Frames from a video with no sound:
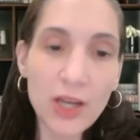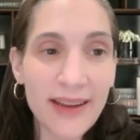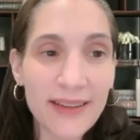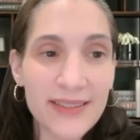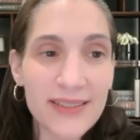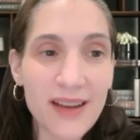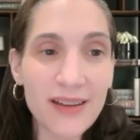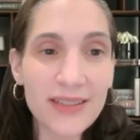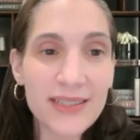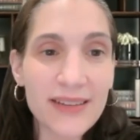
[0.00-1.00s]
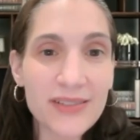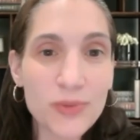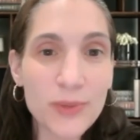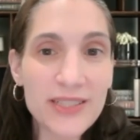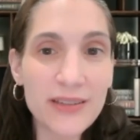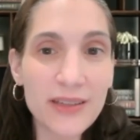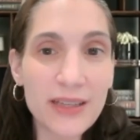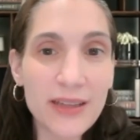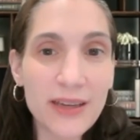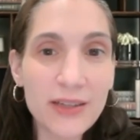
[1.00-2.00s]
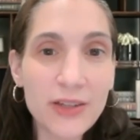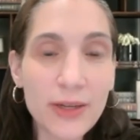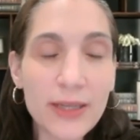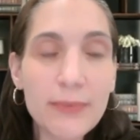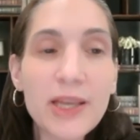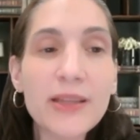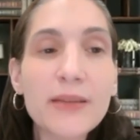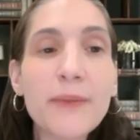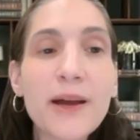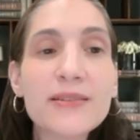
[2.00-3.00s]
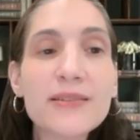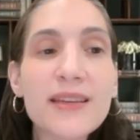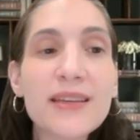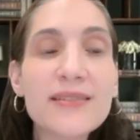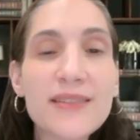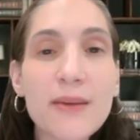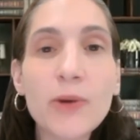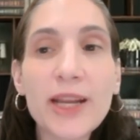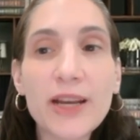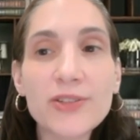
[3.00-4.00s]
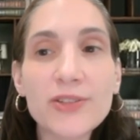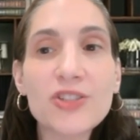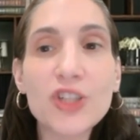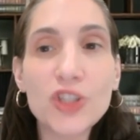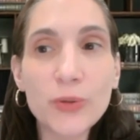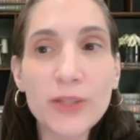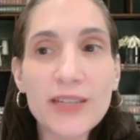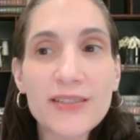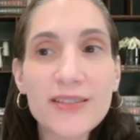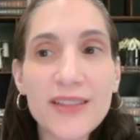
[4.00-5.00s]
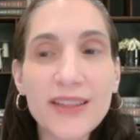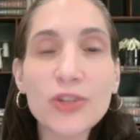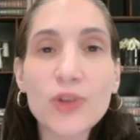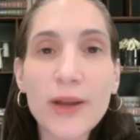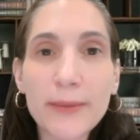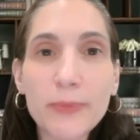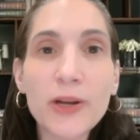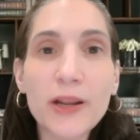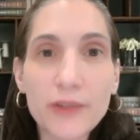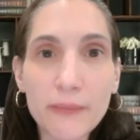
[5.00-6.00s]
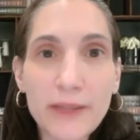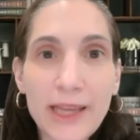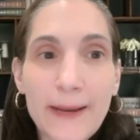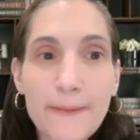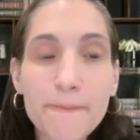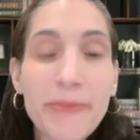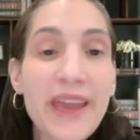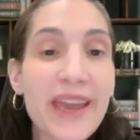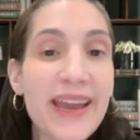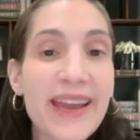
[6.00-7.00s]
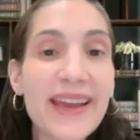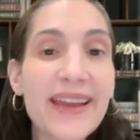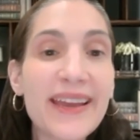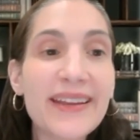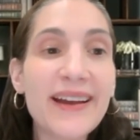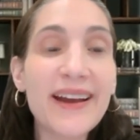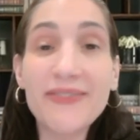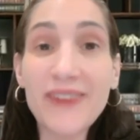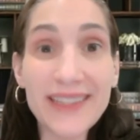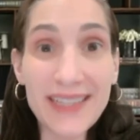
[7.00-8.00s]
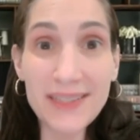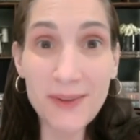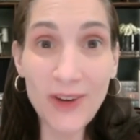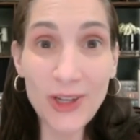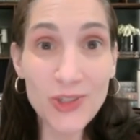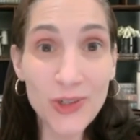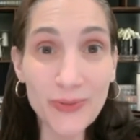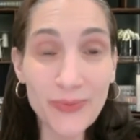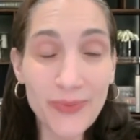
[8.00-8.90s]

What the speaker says: I got this context recently that your email inbox is someone else's to-do list that they're trying to put on your plate. And I find that to be very true.